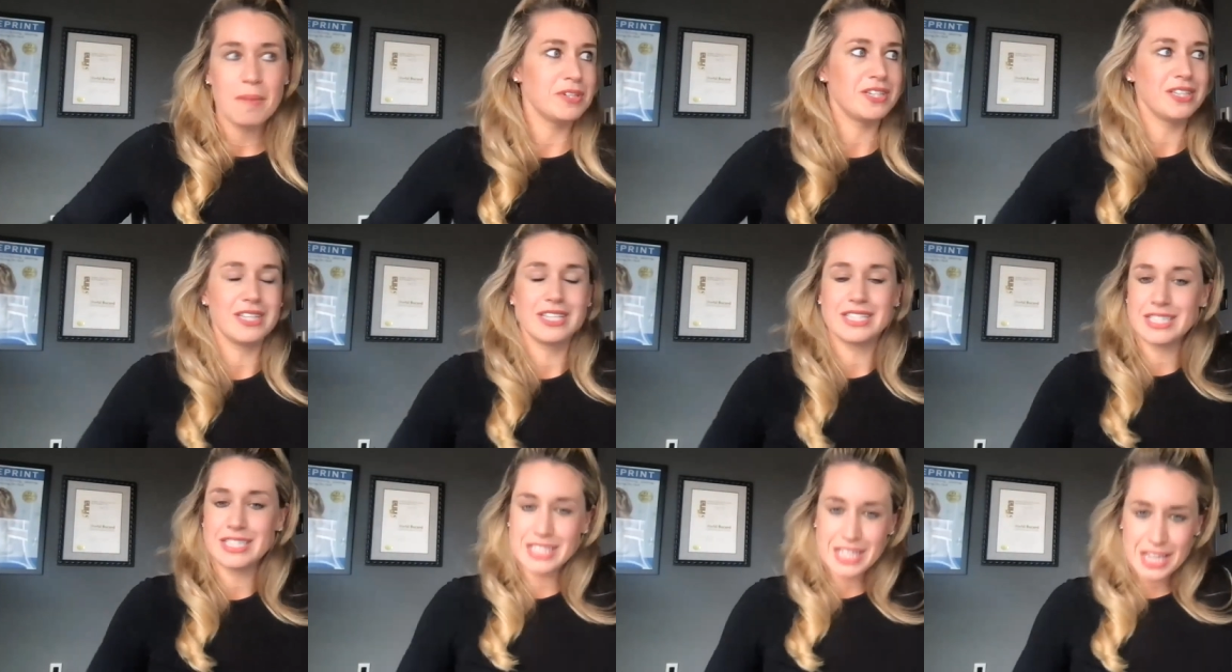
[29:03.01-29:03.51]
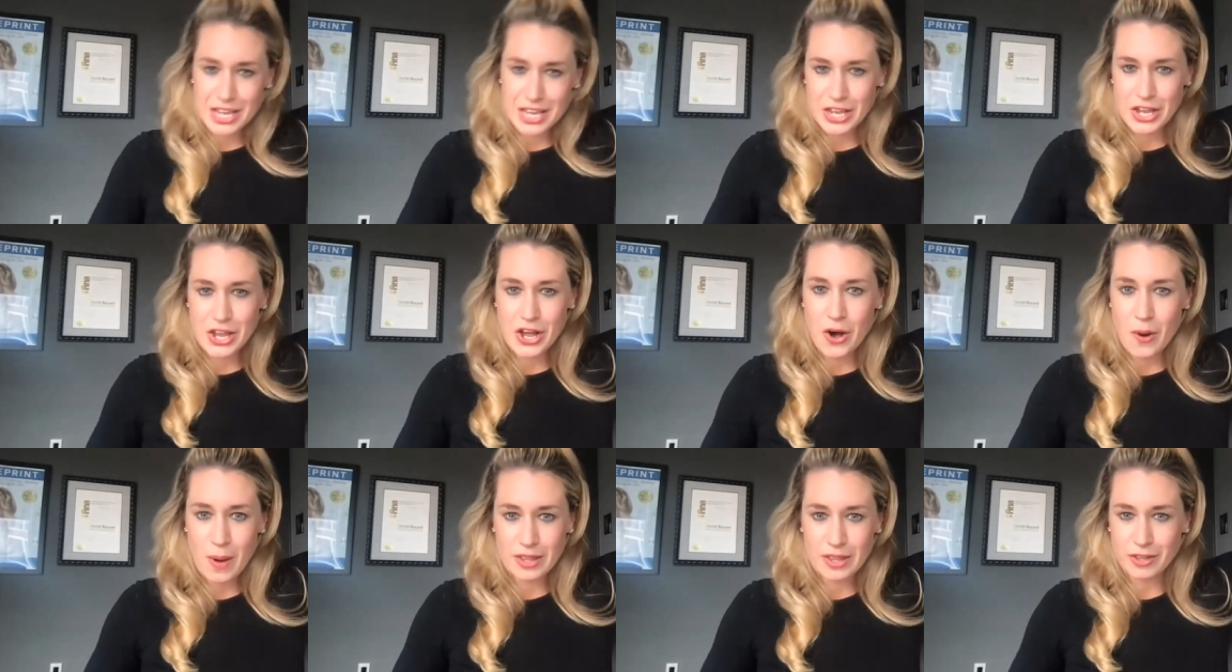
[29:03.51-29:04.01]
But to the
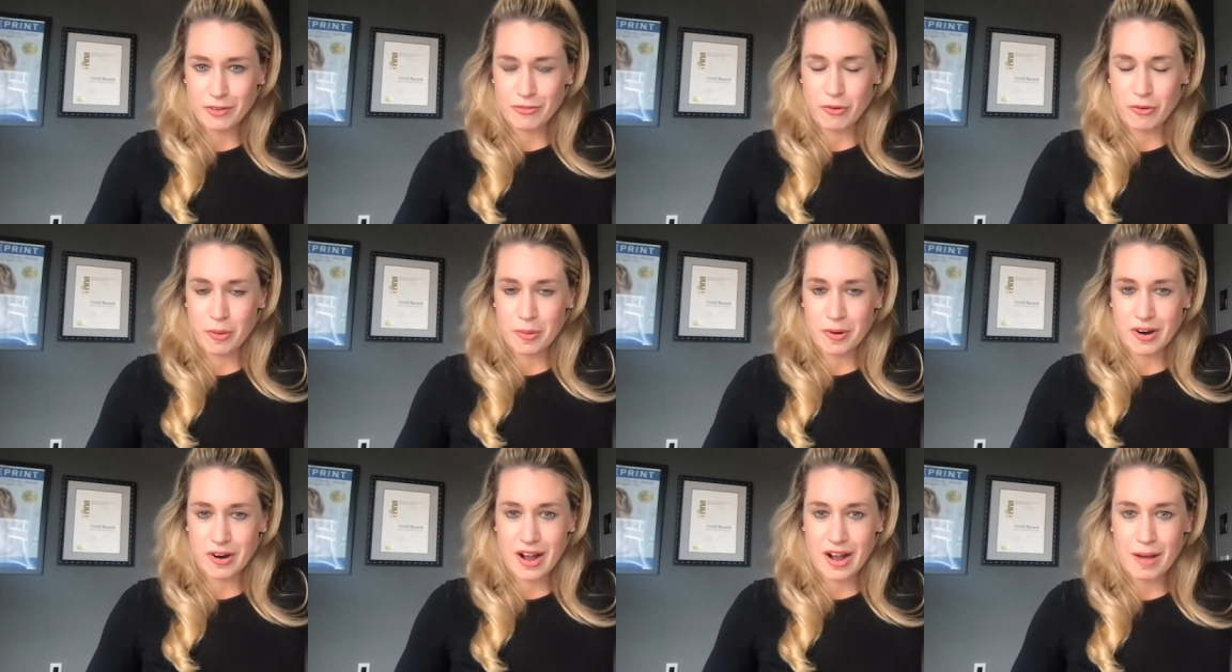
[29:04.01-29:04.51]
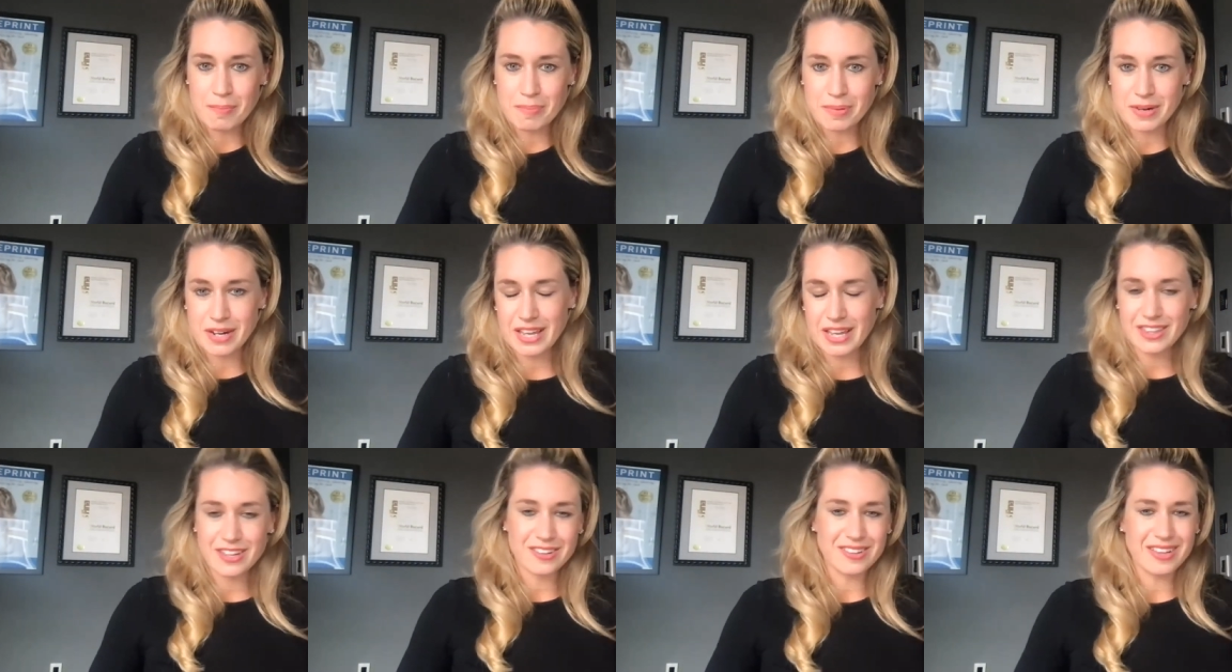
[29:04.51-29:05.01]
CEO at the former
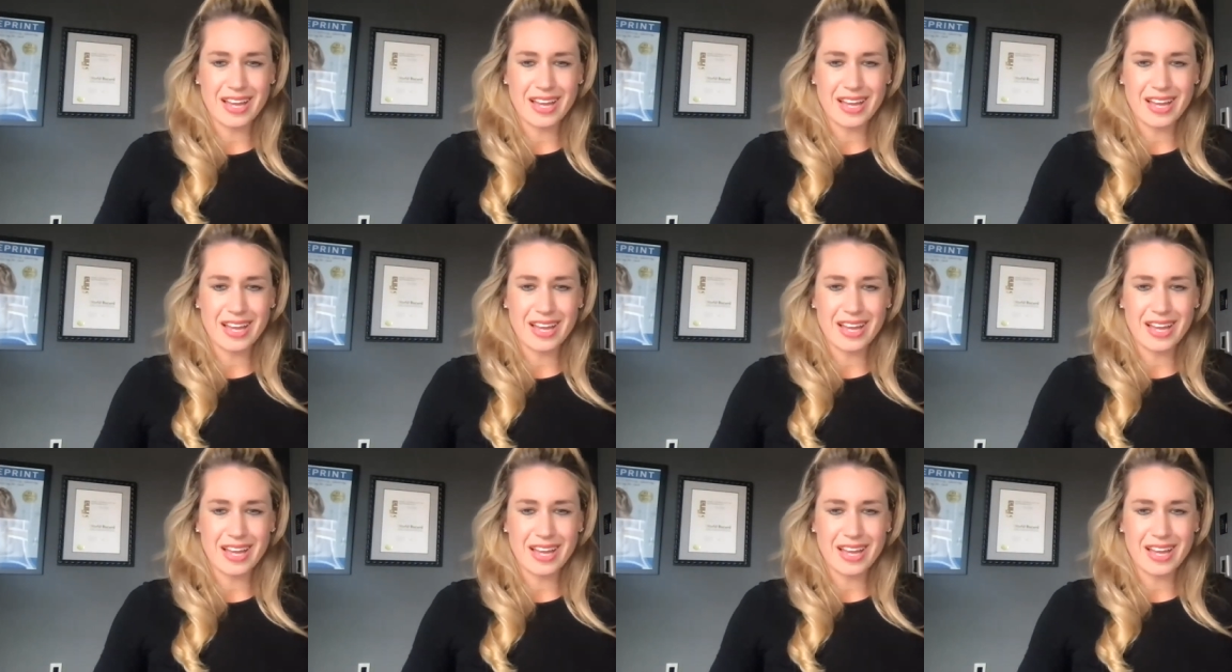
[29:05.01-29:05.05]
company,